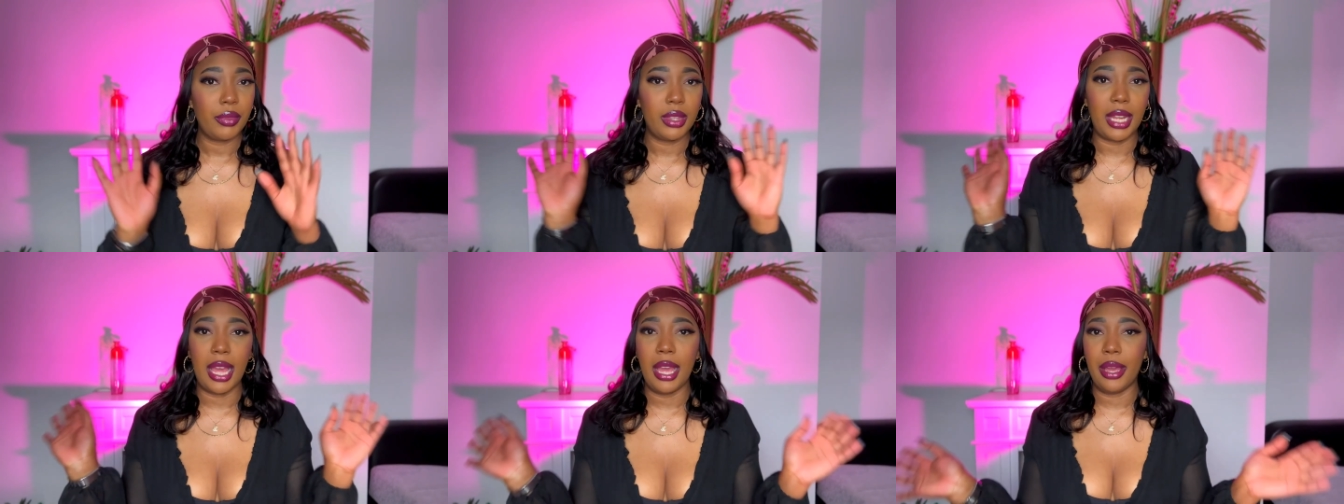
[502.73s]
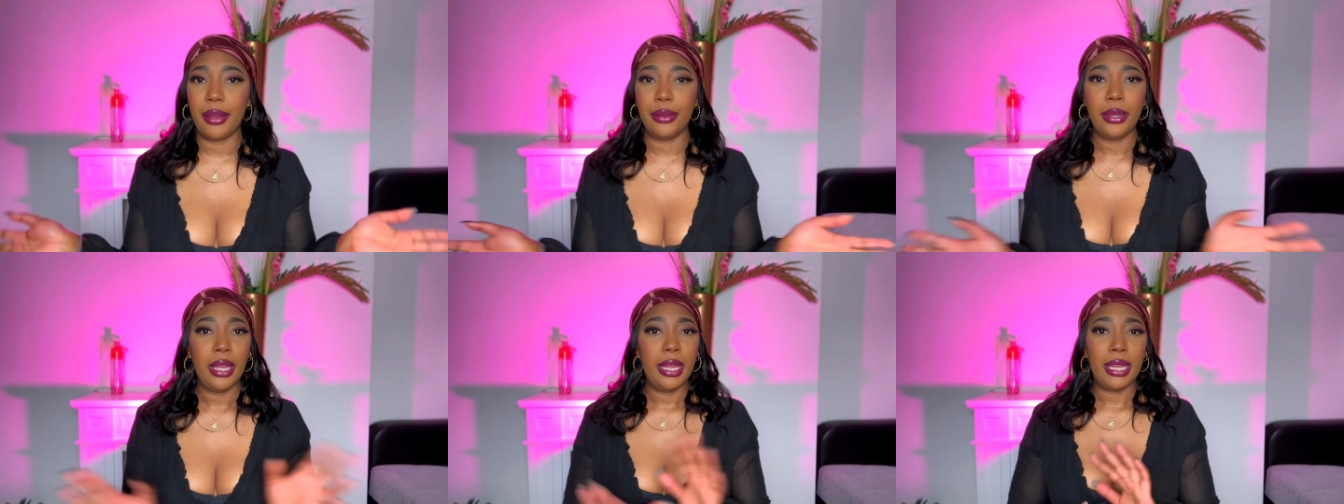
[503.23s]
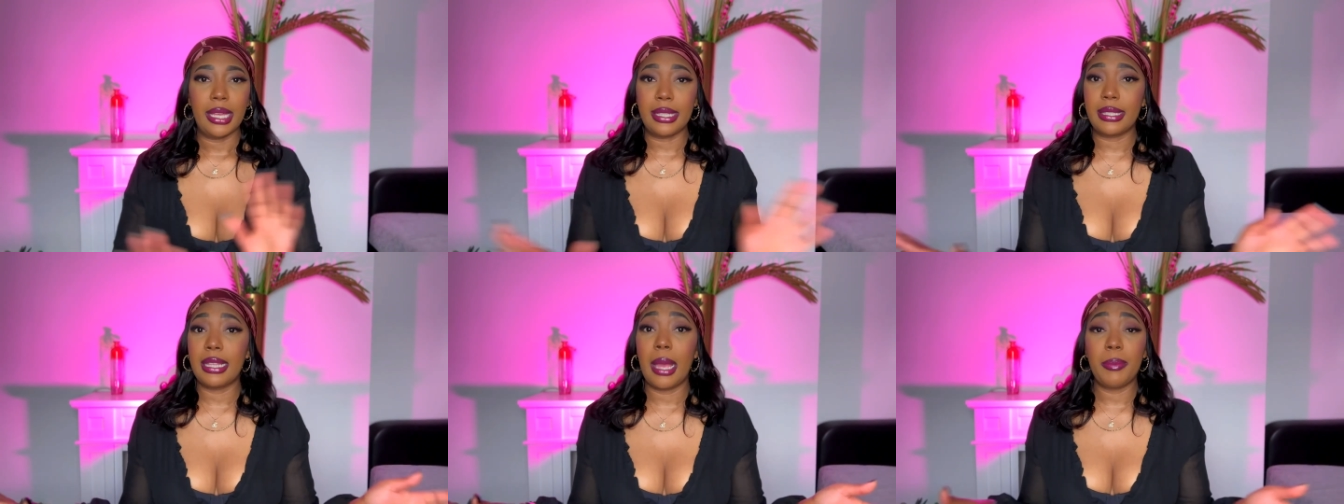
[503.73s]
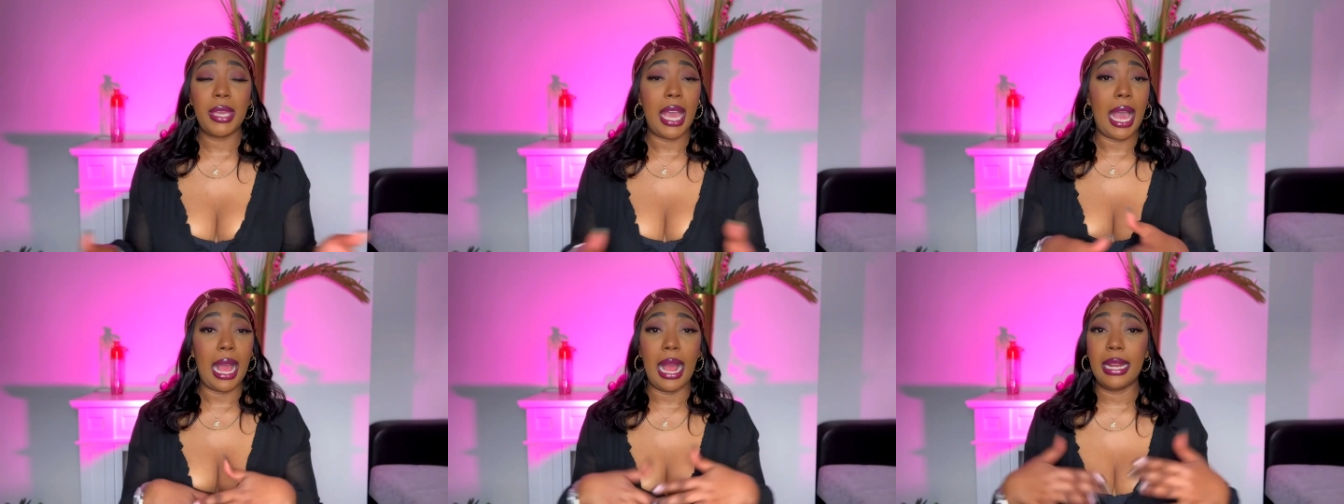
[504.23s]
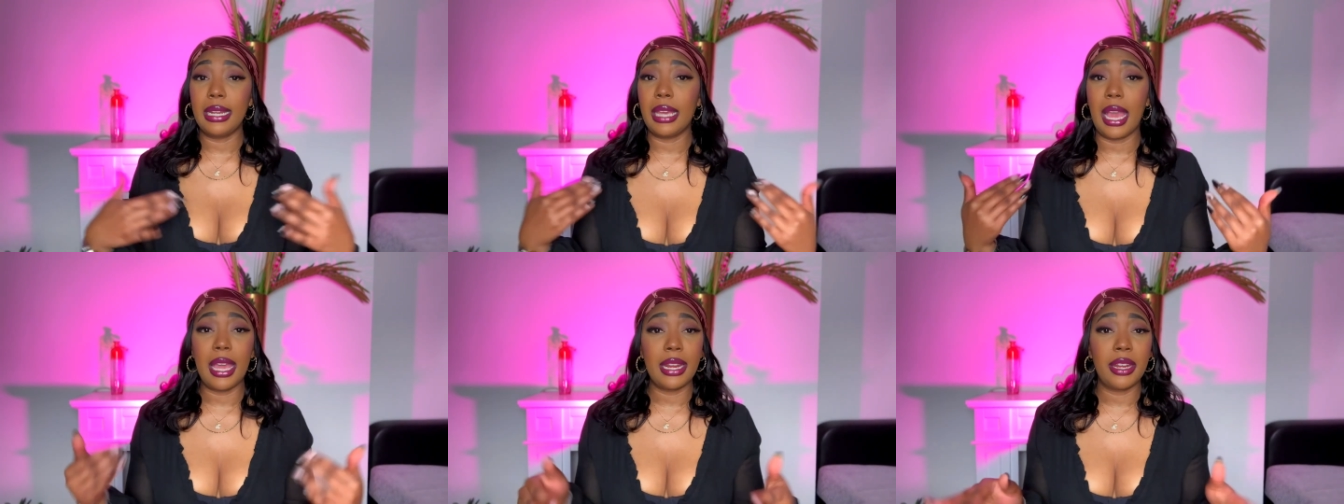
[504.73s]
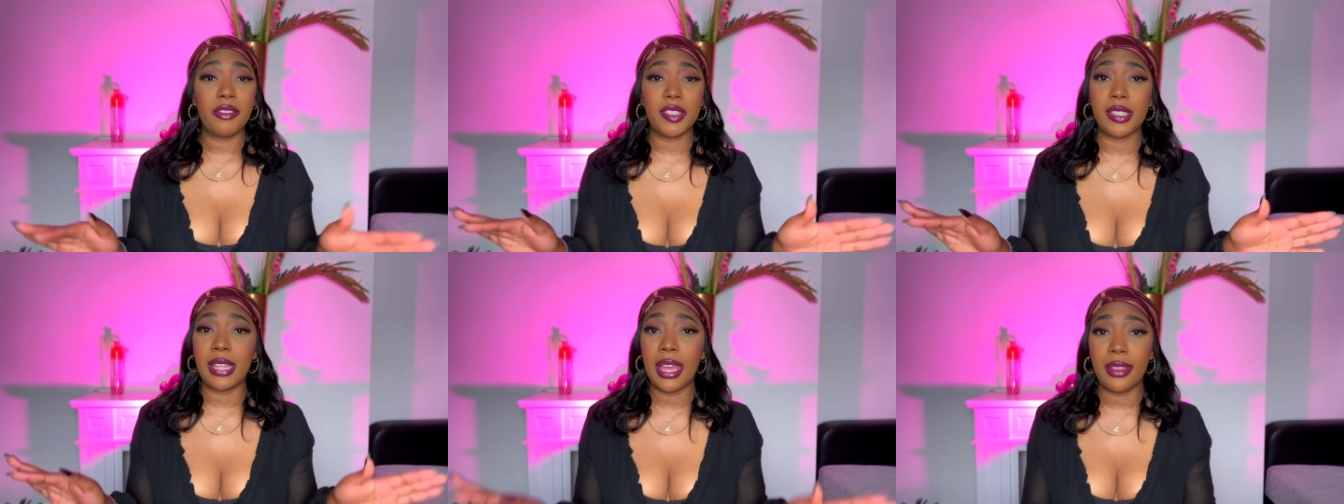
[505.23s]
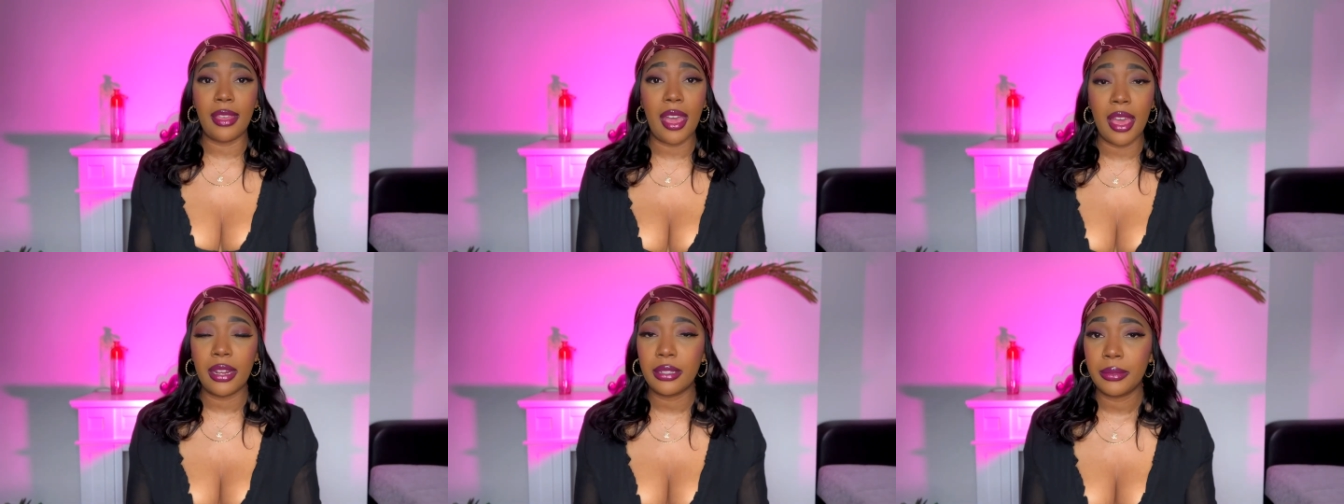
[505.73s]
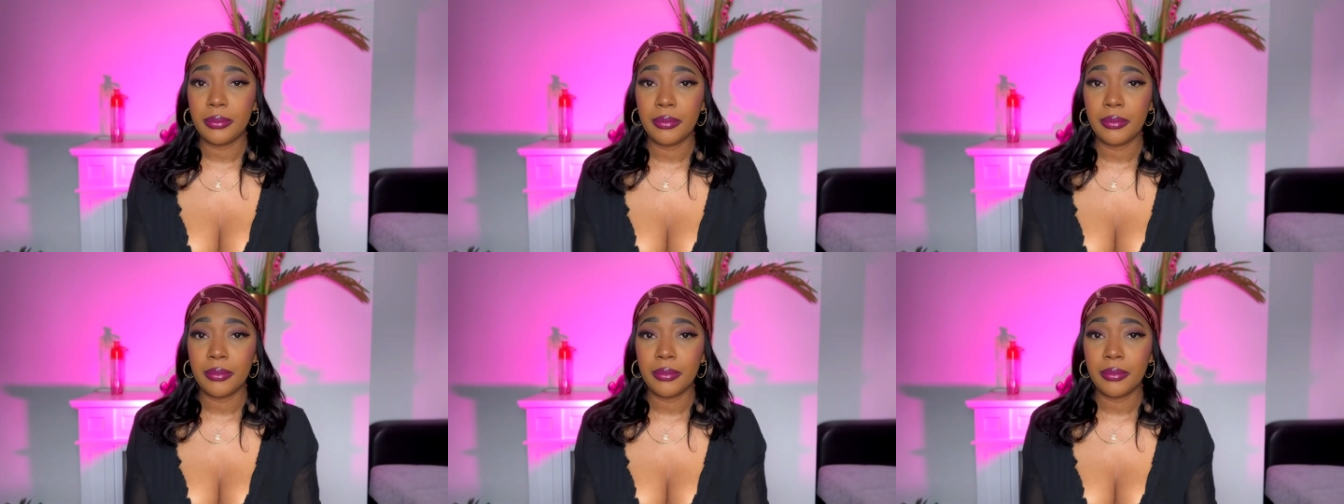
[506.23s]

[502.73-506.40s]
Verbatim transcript: Now, it's not me. I, I, I ain't never say that.